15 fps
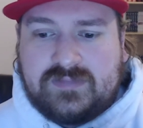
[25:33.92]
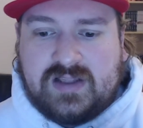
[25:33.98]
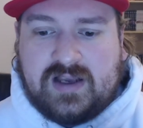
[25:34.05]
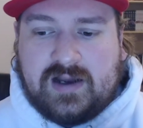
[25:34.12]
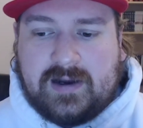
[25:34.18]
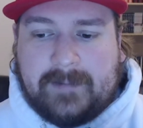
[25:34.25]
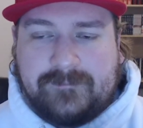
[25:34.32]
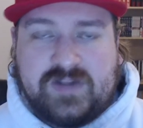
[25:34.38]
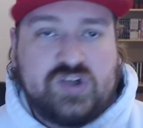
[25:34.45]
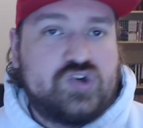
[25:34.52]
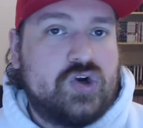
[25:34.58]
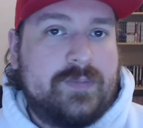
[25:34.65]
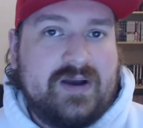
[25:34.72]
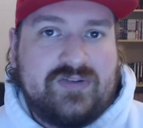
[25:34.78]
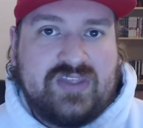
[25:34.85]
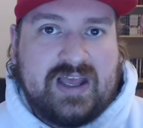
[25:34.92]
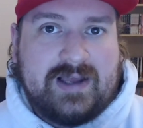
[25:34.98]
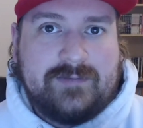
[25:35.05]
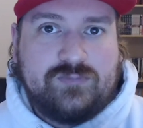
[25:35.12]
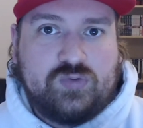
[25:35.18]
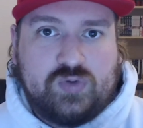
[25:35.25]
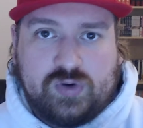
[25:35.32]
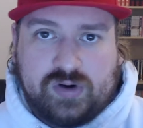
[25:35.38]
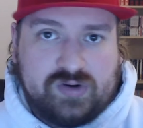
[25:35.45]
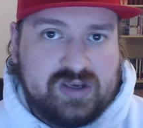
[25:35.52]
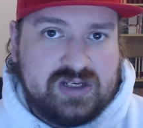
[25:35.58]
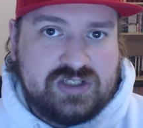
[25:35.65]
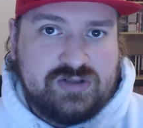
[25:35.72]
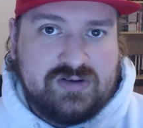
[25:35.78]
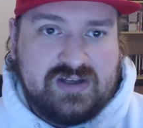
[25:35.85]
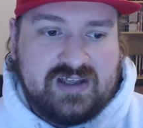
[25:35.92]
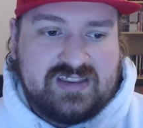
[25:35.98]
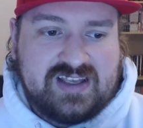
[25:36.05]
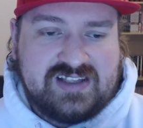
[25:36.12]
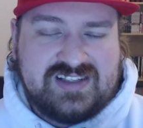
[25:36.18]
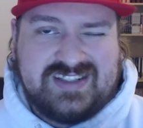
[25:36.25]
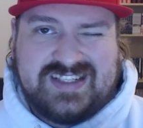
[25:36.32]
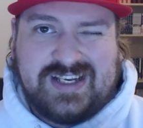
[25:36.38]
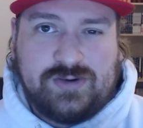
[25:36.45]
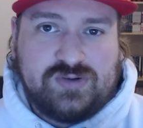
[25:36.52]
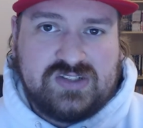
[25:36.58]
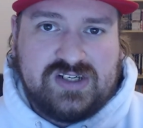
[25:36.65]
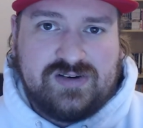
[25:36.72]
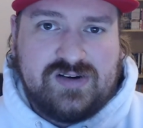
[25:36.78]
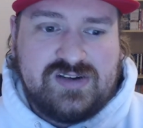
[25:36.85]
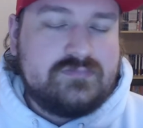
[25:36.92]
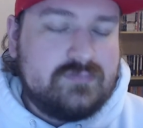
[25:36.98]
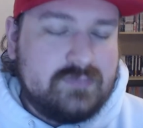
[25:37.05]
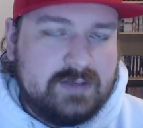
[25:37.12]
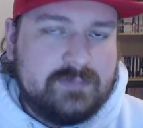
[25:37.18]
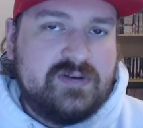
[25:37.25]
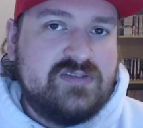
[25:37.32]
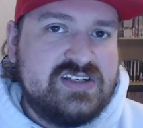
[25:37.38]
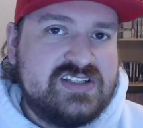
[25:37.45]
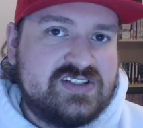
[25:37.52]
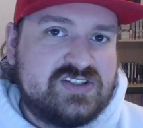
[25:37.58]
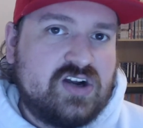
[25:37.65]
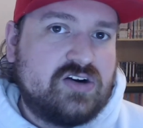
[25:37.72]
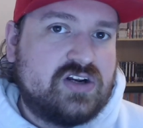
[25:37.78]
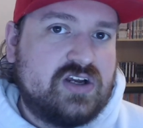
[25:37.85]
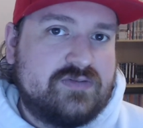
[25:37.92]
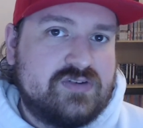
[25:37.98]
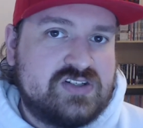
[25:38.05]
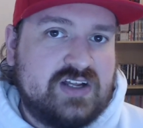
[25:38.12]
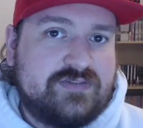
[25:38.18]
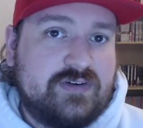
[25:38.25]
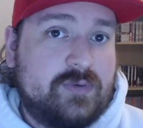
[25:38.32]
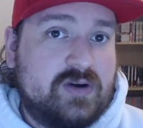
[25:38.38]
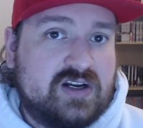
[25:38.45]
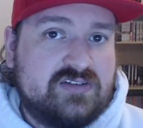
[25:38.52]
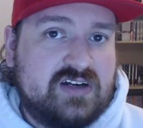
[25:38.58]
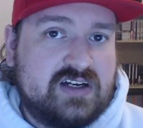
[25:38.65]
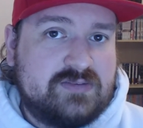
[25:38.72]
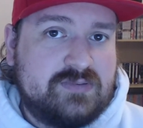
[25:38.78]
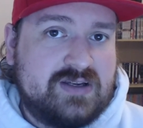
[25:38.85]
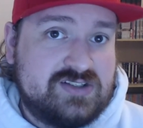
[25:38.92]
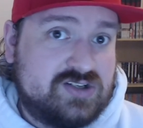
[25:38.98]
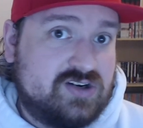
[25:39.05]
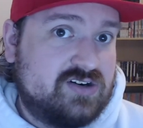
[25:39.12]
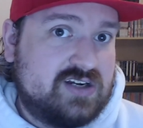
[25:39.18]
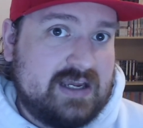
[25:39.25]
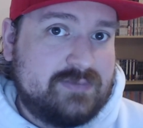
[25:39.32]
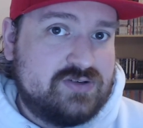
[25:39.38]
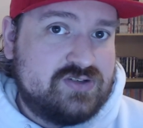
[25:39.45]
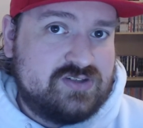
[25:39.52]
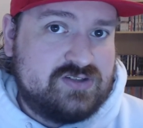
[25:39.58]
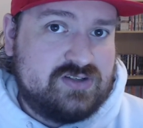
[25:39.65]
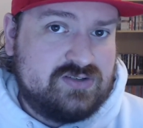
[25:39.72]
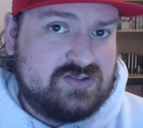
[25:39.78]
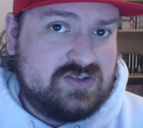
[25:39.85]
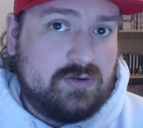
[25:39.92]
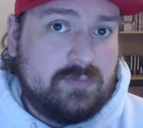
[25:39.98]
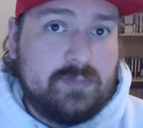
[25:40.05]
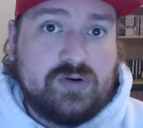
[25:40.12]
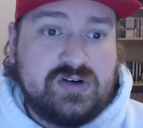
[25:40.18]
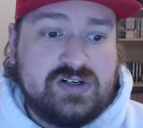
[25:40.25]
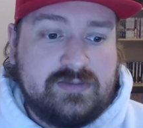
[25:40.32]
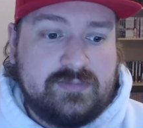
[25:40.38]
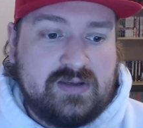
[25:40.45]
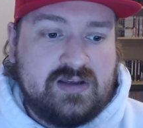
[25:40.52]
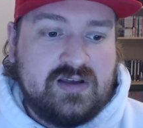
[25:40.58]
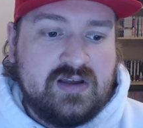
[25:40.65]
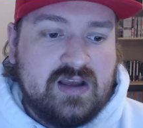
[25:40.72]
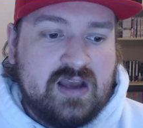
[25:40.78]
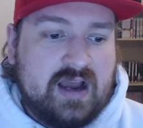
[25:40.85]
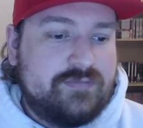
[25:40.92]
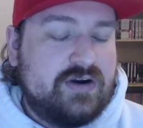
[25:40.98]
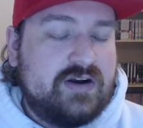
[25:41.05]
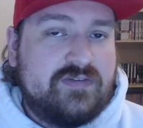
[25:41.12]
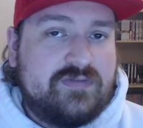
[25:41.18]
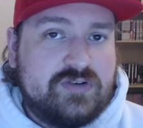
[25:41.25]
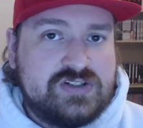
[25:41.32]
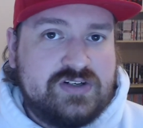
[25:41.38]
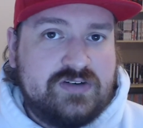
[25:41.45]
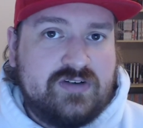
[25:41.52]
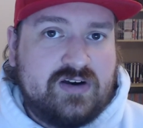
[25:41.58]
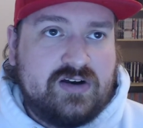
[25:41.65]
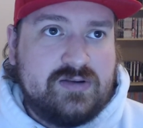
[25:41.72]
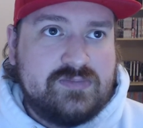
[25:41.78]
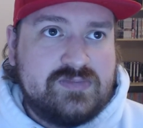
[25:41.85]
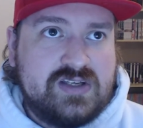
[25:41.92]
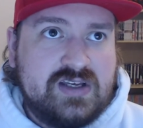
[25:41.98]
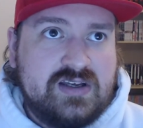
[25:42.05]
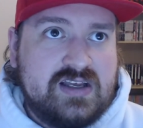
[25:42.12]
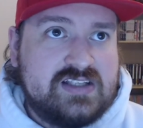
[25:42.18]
I'm not sure about that, or I'll get to it. I think it's a sequel series, but at least this hardcover stuff I want to collect, because Card Captors is so important to me. I've read the first 2 volumes.